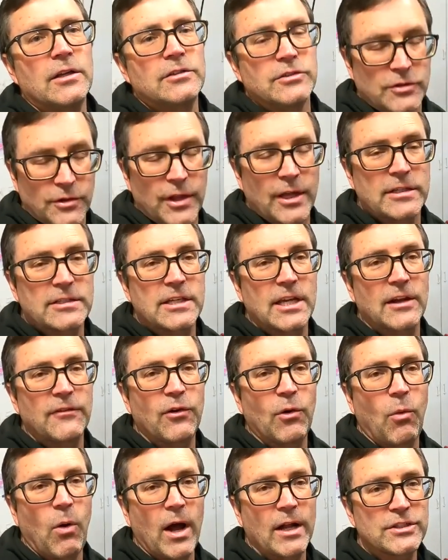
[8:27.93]
So thanks again
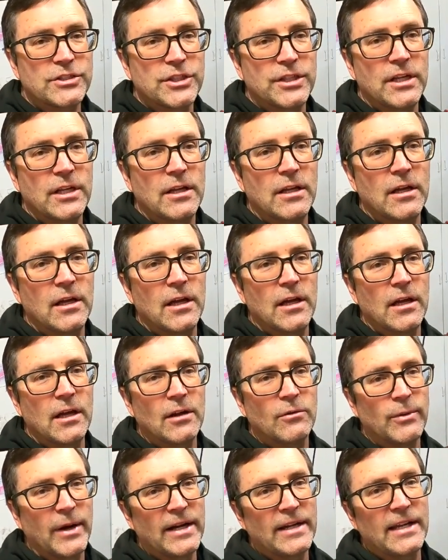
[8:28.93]
for watching.
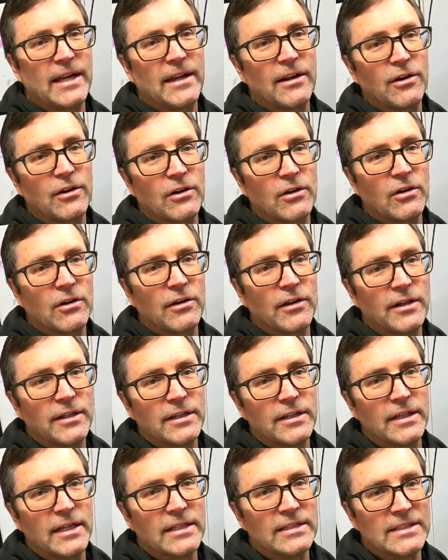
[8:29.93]
Radiator and
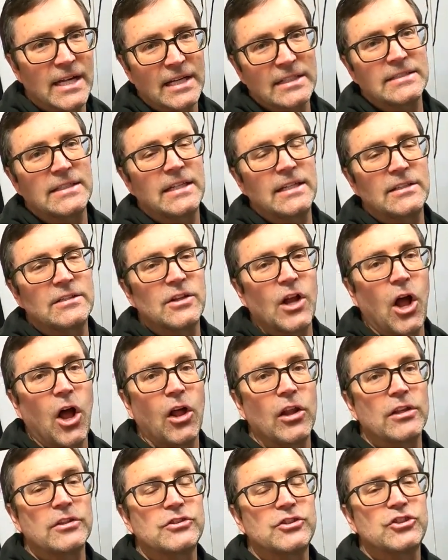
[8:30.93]
the ducting
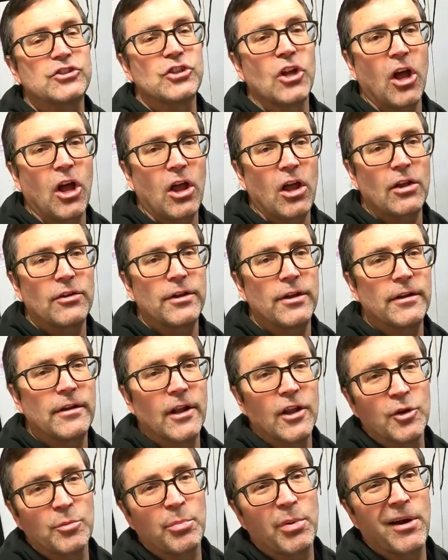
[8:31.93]
all installed.
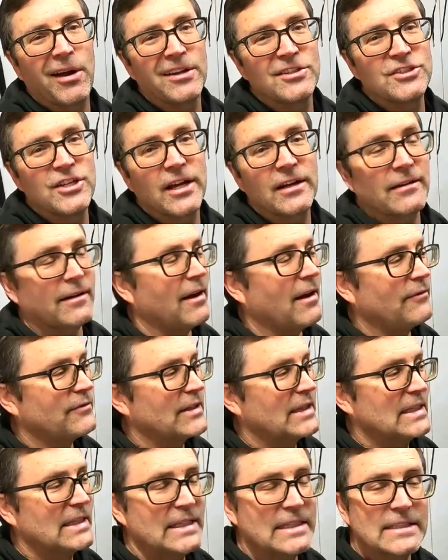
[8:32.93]
Another project off
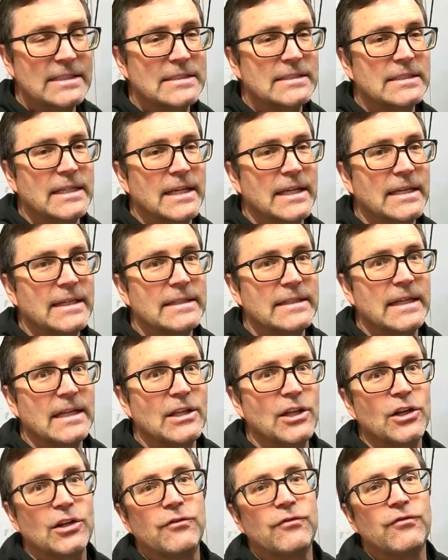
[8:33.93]
the list, and
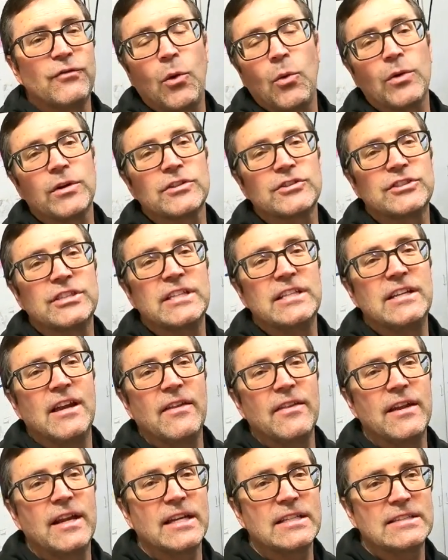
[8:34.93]
looking forward to seeing you
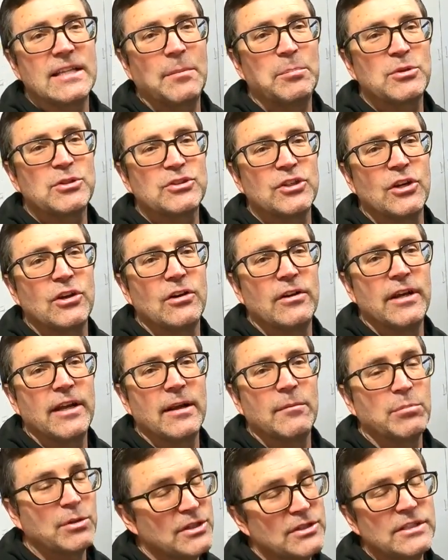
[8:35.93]
on the next episode.
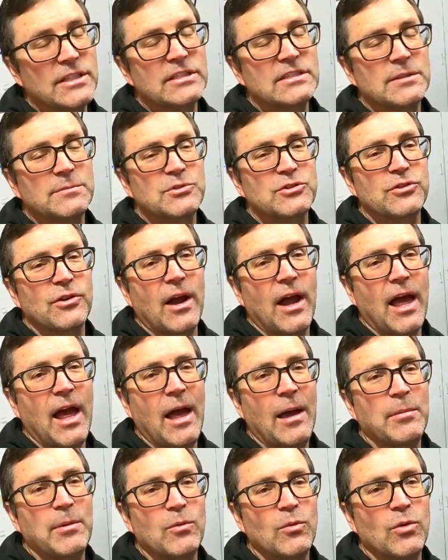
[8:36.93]
And please hit
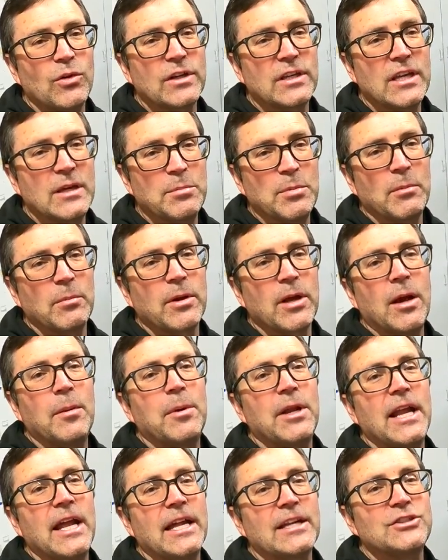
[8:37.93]
subscribe, and we'll keep them
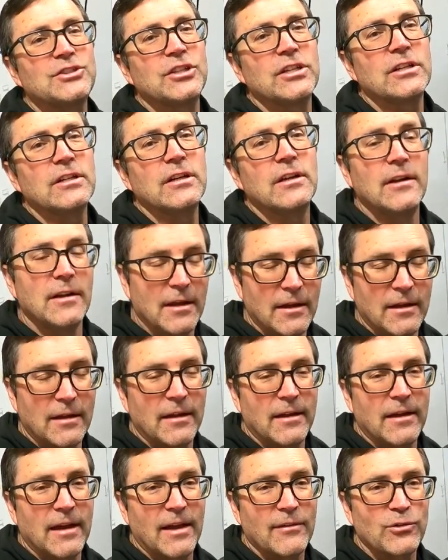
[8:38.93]
coming at you.
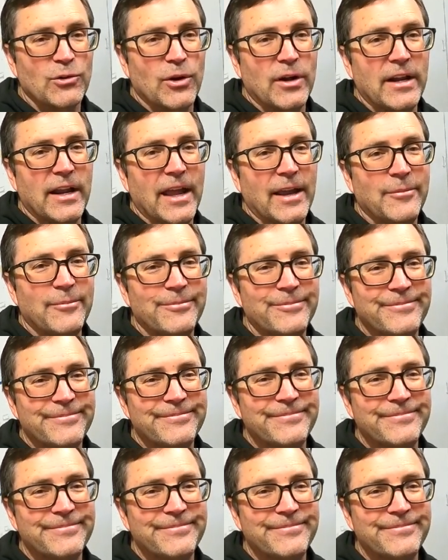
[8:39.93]
Have a great day.